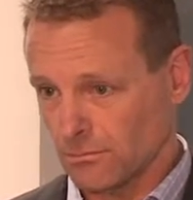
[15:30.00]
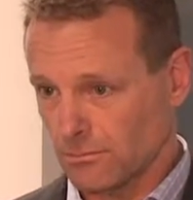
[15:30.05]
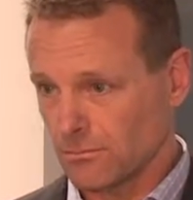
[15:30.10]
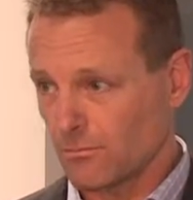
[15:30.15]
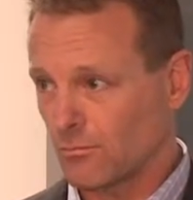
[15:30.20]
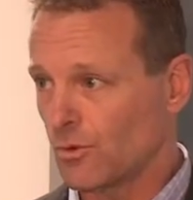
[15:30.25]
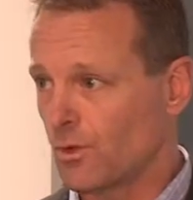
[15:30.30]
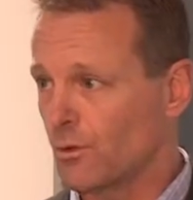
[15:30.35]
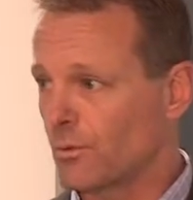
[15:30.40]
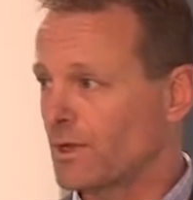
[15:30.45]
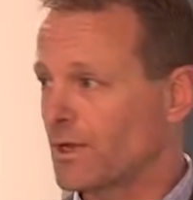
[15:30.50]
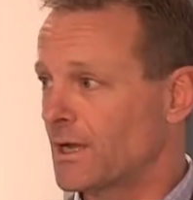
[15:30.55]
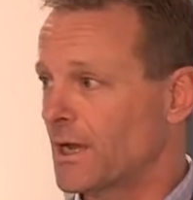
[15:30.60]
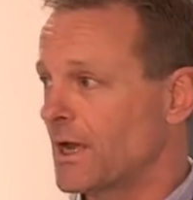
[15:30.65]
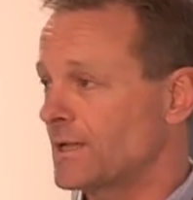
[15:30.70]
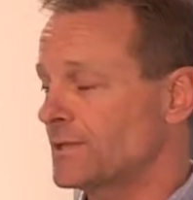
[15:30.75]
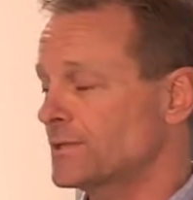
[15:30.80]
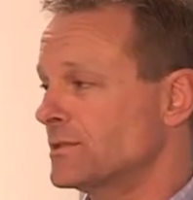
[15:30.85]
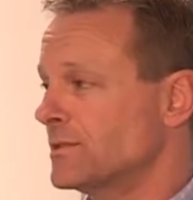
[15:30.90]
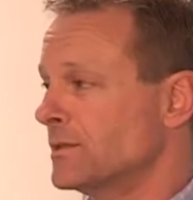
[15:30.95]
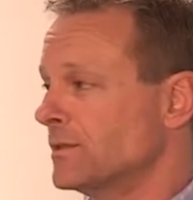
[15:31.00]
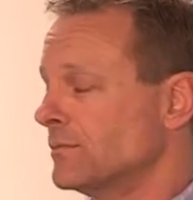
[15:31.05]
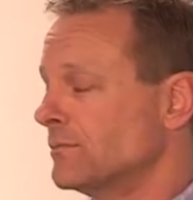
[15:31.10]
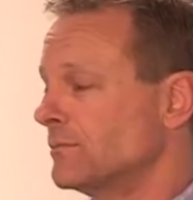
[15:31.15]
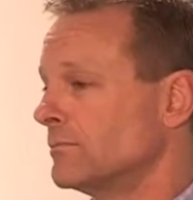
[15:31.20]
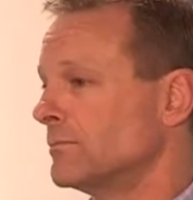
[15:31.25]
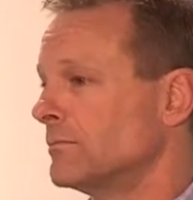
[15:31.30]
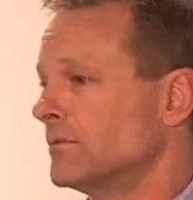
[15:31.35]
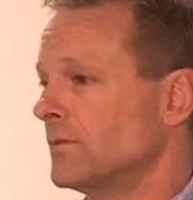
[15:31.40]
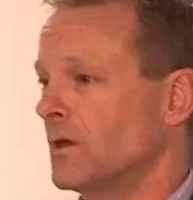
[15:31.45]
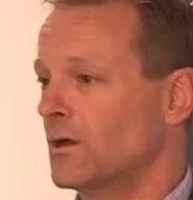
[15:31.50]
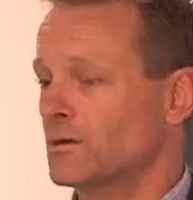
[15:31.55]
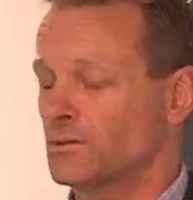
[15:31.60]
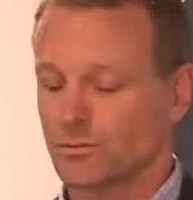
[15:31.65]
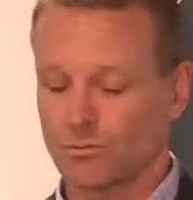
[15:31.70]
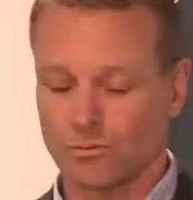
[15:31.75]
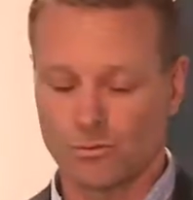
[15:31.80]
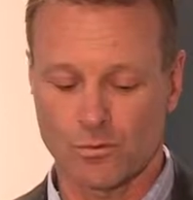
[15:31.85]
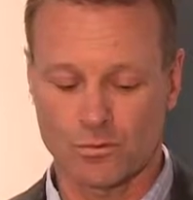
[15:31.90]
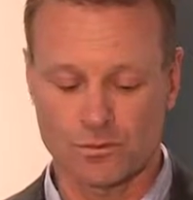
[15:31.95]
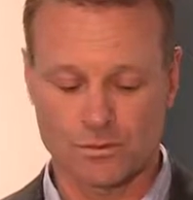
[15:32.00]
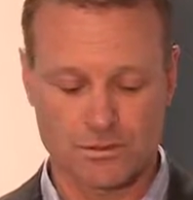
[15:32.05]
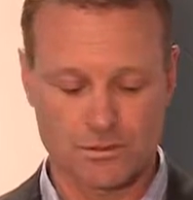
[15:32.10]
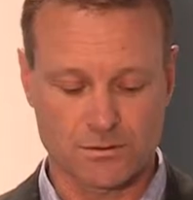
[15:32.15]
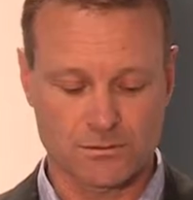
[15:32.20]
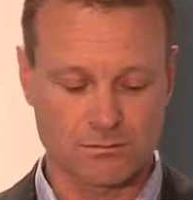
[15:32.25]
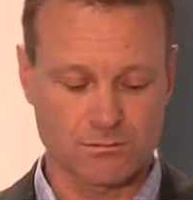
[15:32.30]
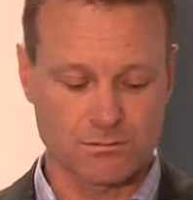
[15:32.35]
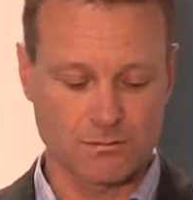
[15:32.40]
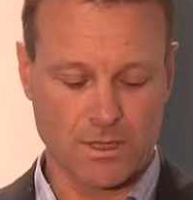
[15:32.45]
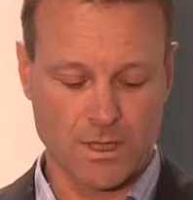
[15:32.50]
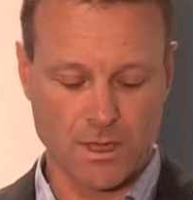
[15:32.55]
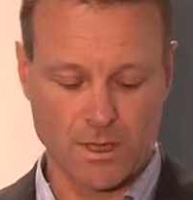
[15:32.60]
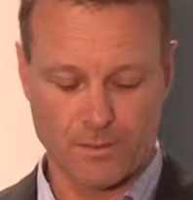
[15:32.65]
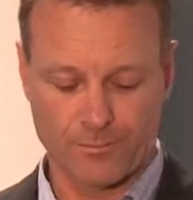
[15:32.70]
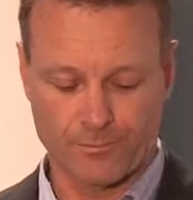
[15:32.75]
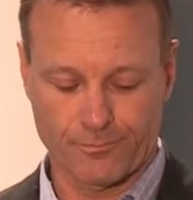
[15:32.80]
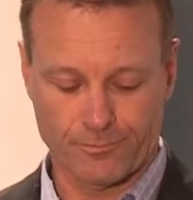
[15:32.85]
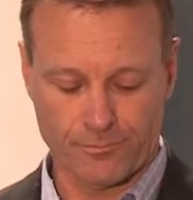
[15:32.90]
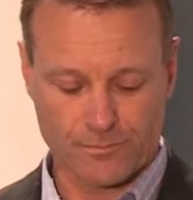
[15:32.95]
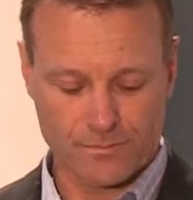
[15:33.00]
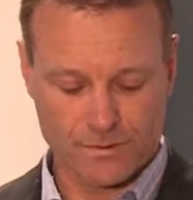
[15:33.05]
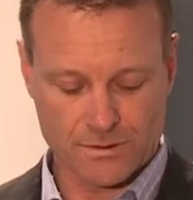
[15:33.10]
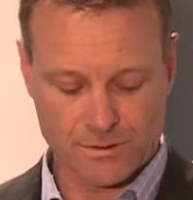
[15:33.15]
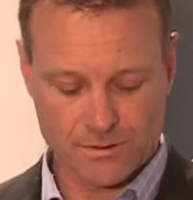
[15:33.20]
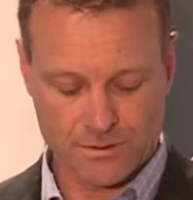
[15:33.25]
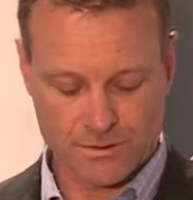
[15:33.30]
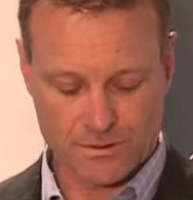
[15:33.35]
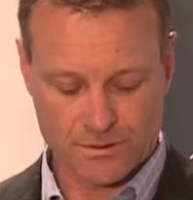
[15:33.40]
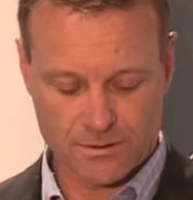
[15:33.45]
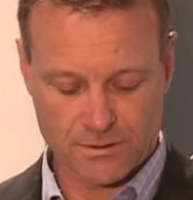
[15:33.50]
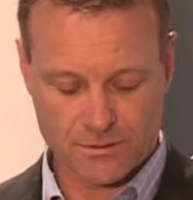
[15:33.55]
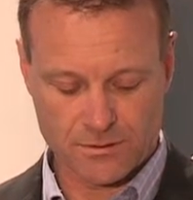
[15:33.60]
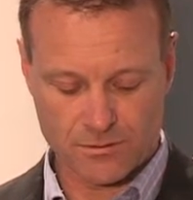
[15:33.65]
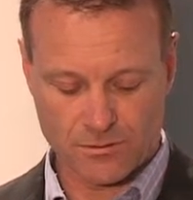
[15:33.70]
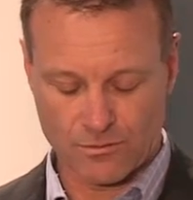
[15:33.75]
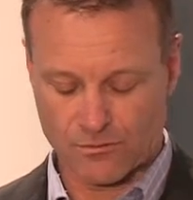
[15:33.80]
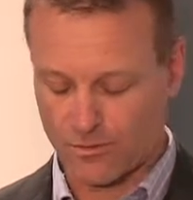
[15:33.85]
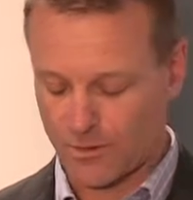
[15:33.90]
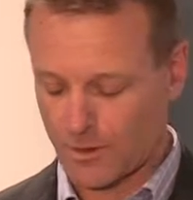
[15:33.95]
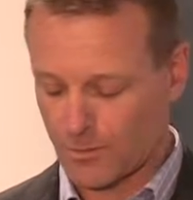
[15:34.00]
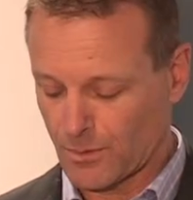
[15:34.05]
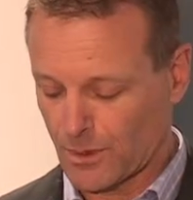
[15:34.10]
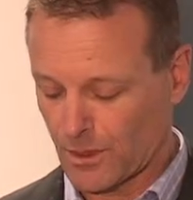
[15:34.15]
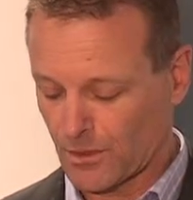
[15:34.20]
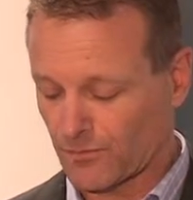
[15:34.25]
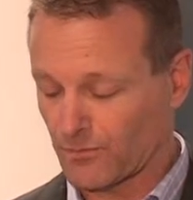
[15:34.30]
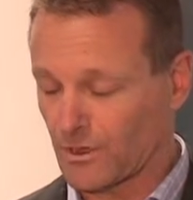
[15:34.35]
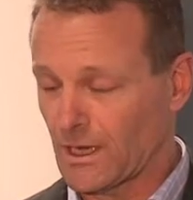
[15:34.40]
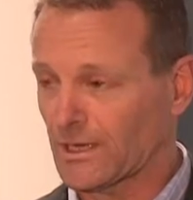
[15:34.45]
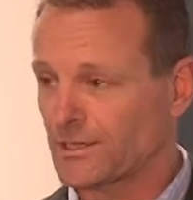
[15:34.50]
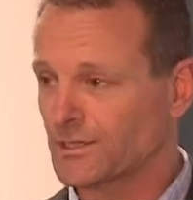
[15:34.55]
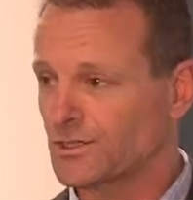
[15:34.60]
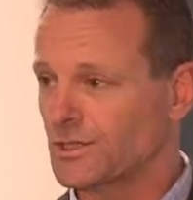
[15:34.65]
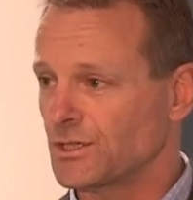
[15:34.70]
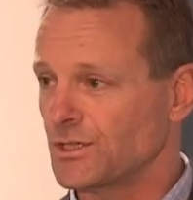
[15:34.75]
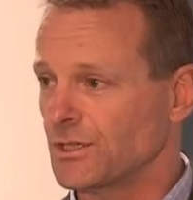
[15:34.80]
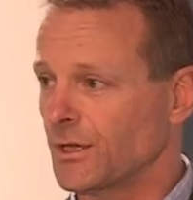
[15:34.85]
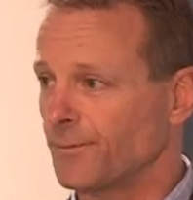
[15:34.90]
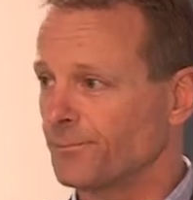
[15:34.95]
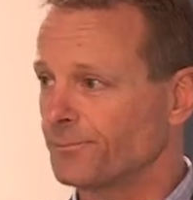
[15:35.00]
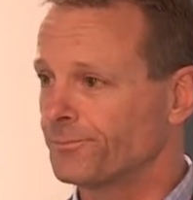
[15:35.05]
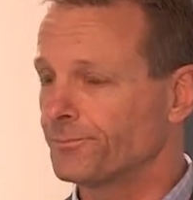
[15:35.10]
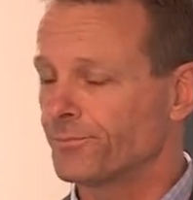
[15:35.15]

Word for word: we'll be announcing those awards um, sort of in the middle of next year.